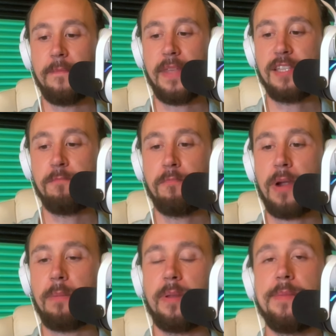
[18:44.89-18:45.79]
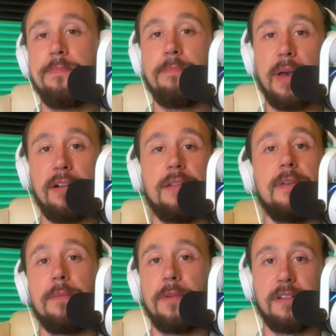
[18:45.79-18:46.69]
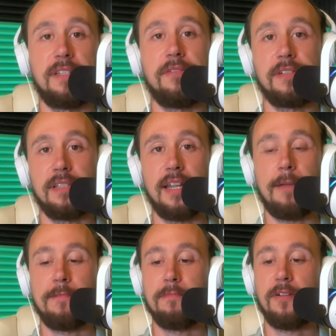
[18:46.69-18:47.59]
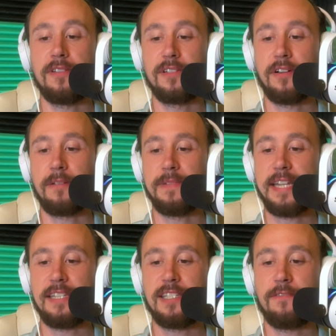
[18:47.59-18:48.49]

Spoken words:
it's probably better to be the person who's lit up in most circumstances,